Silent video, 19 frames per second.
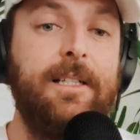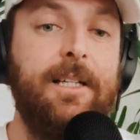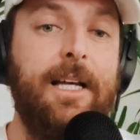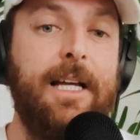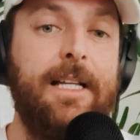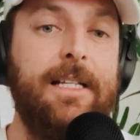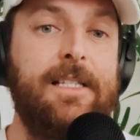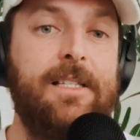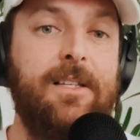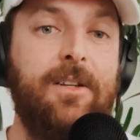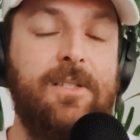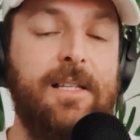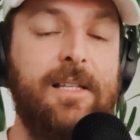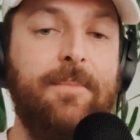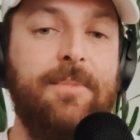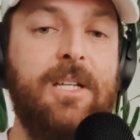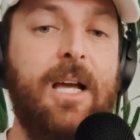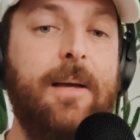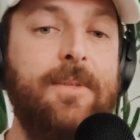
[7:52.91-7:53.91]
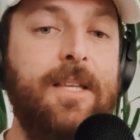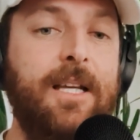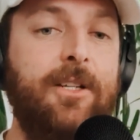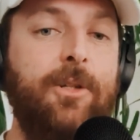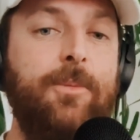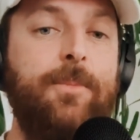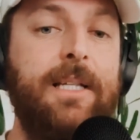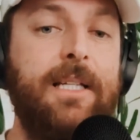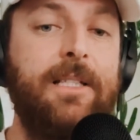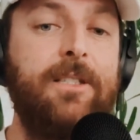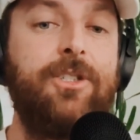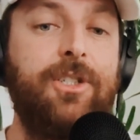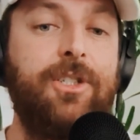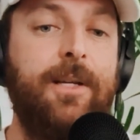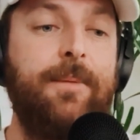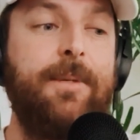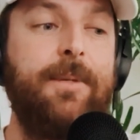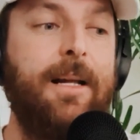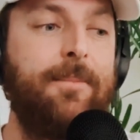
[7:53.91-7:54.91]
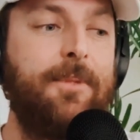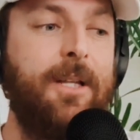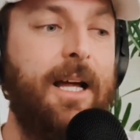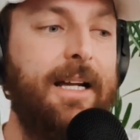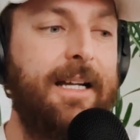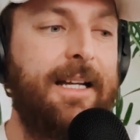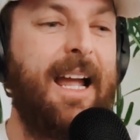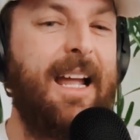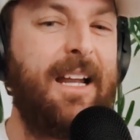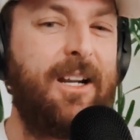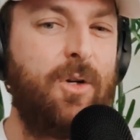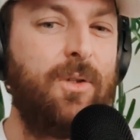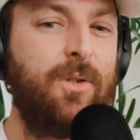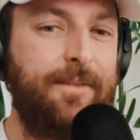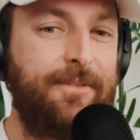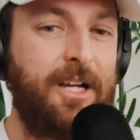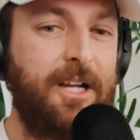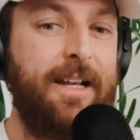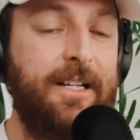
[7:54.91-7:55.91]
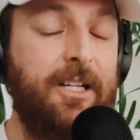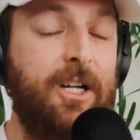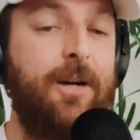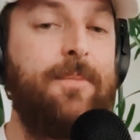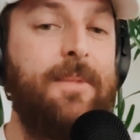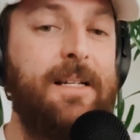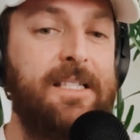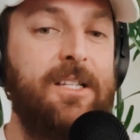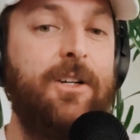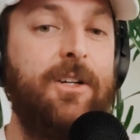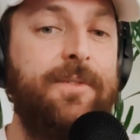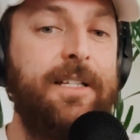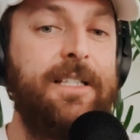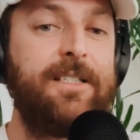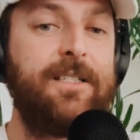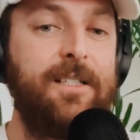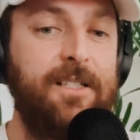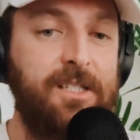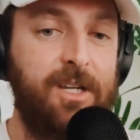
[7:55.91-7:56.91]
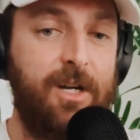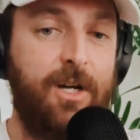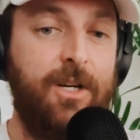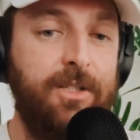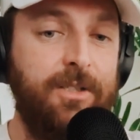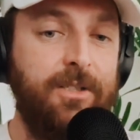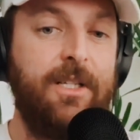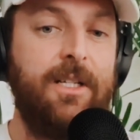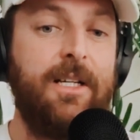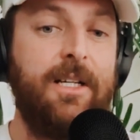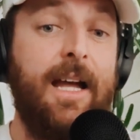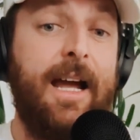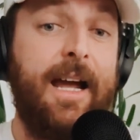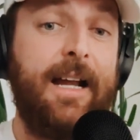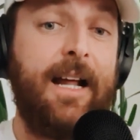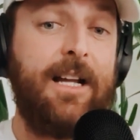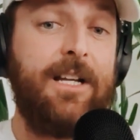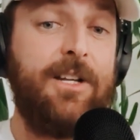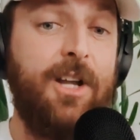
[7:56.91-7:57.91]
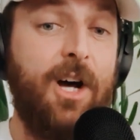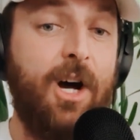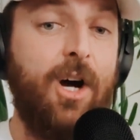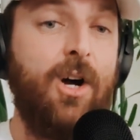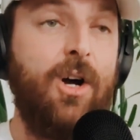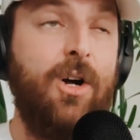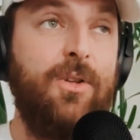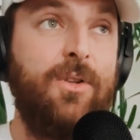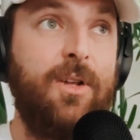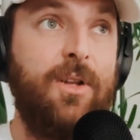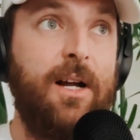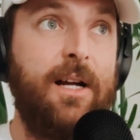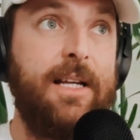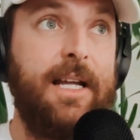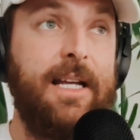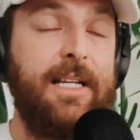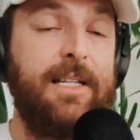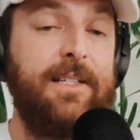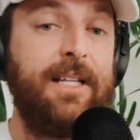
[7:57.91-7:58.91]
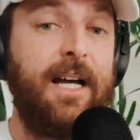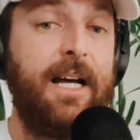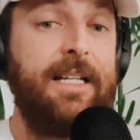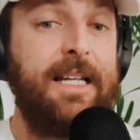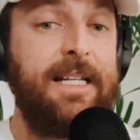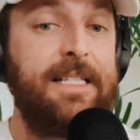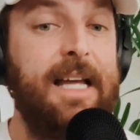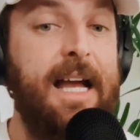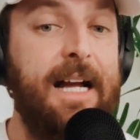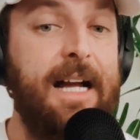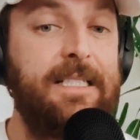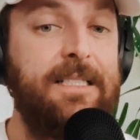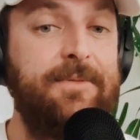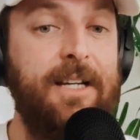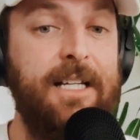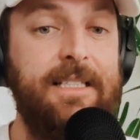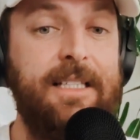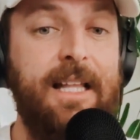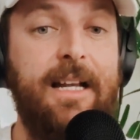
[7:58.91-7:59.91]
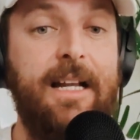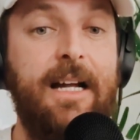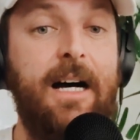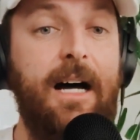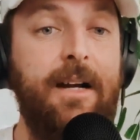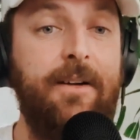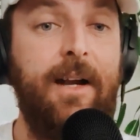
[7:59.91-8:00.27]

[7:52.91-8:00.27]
And so sometimes I could be at the gym and I'm like, okay, cool. I've kind of got myself into the zone. And I know that I need to activate that heart